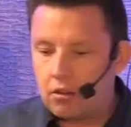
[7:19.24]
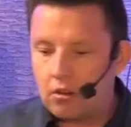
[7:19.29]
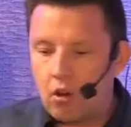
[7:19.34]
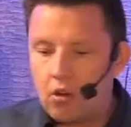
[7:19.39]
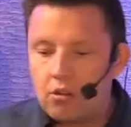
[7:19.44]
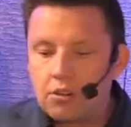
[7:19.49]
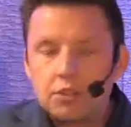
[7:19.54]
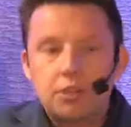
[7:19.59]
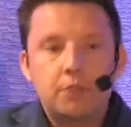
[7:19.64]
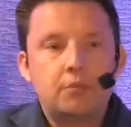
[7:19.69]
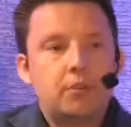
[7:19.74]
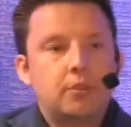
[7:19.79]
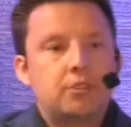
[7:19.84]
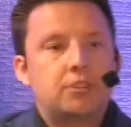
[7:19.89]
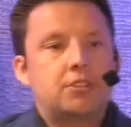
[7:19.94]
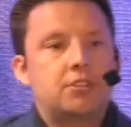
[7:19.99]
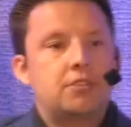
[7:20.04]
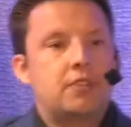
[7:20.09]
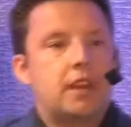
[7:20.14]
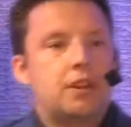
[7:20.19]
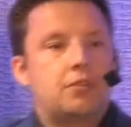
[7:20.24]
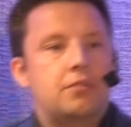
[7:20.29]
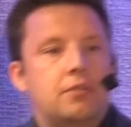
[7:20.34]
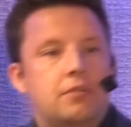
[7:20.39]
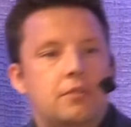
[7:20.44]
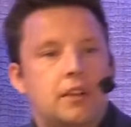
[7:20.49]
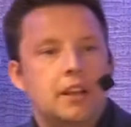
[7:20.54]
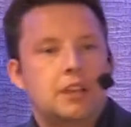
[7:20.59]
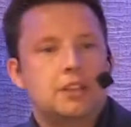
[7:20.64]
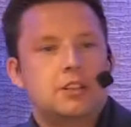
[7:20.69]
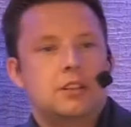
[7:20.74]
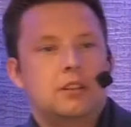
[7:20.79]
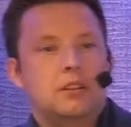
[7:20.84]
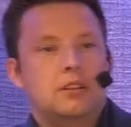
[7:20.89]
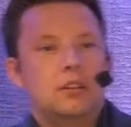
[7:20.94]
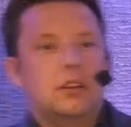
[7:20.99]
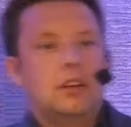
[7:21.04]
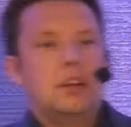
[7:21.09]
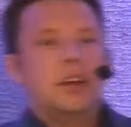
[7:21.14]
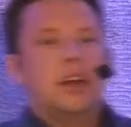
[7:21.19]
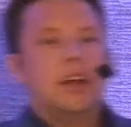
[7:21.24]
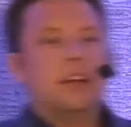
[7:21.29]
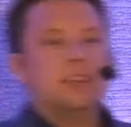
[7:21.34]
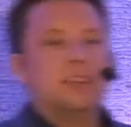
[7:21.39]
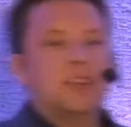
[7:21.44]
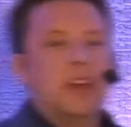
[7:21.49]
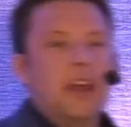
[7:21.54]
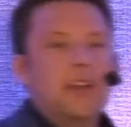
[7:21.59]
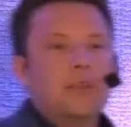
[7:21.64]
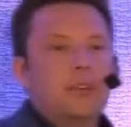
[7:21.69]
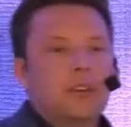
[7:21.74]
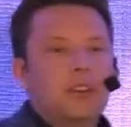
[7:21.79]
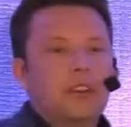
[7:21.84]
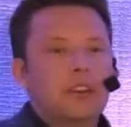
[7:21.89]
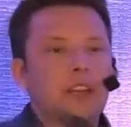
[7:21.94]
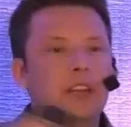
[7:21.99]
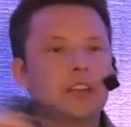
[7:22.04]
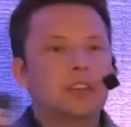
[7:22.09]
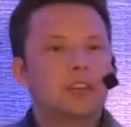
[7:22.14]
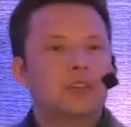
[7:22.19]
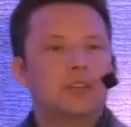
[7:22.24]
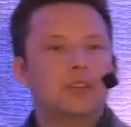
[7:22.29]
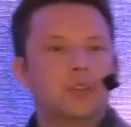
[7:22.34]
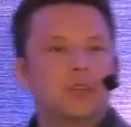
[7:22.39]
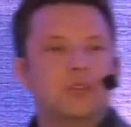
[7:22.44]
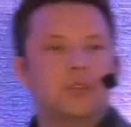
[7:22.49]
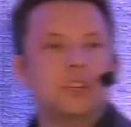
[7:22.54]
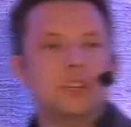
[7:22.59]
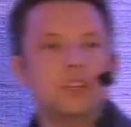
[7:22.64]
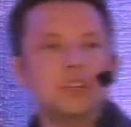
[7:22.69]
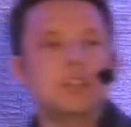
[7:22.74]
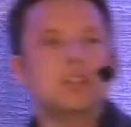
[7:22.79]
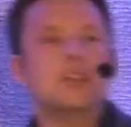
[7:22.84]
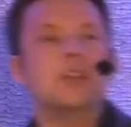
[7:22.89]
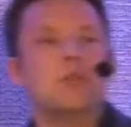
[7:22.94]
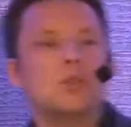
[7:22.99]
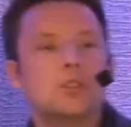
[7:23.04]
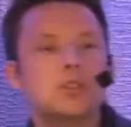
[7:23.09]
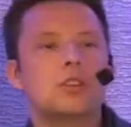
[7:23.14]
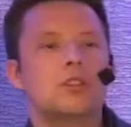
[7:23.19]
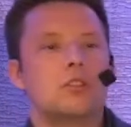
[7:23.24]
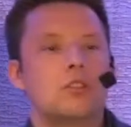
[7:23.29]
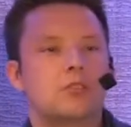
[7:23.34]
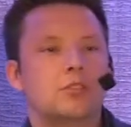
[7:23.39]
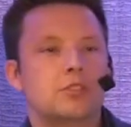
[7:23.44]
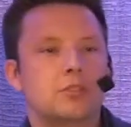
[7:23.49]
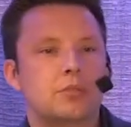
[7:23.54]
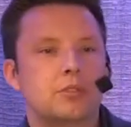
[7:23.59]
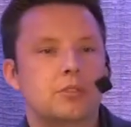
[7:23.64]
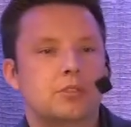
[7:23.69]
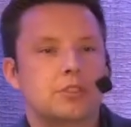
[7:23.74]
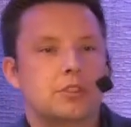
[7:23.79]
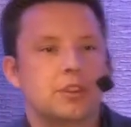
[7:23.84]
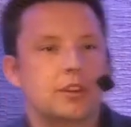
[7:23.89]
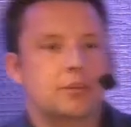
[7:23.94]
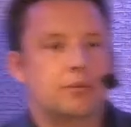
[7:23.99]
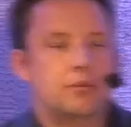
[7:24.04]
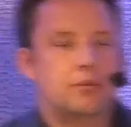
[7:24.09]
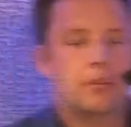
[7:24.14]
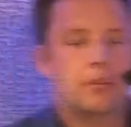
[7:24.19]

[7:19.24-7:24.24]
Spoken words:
contributes to that reflection. And so everything that you do digitally also contributes to